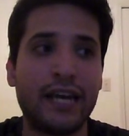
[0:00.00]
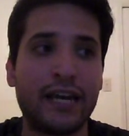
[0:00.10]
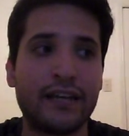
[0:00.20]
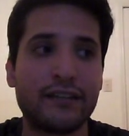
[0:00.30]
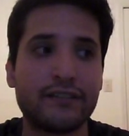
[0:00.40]

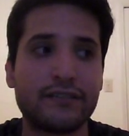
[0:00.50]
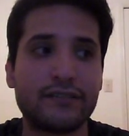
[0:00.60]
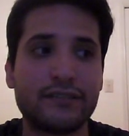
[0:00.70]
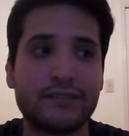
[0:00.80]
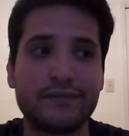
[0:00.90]
And
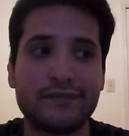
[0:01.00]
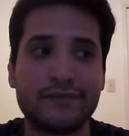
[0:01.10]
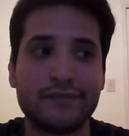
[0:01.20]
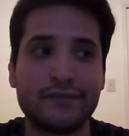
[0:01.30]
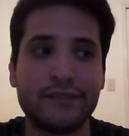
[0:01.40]

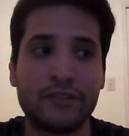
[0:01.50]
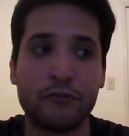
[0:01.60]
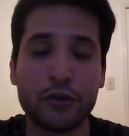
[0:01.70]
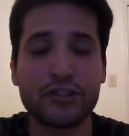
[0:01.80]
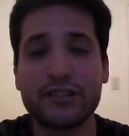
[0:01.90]

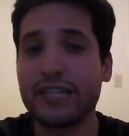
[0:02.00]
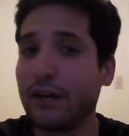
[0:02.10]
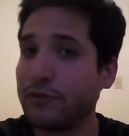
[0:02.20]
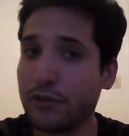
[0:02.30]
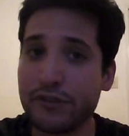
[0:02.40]

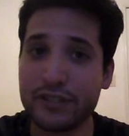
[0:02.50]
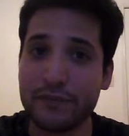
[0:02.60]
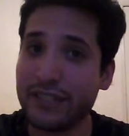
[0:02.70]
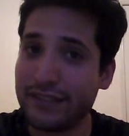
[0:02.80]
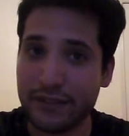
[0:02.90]
unfortunately, I was always
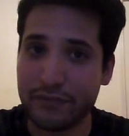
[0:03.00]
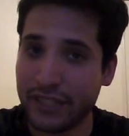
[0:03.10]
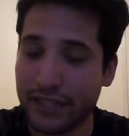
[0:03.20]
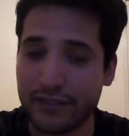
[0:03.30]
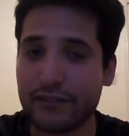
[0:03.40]
a B team
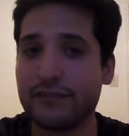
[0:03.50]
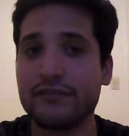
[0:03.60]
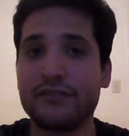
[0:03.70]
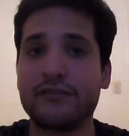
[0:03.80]
player.